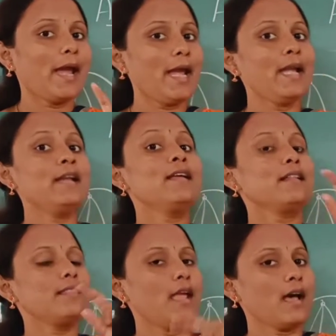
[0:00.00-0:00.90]

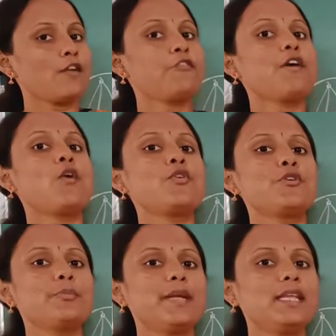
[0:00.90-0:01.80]
and they are
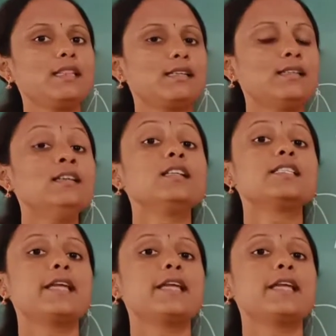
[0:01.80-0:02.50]
found to be the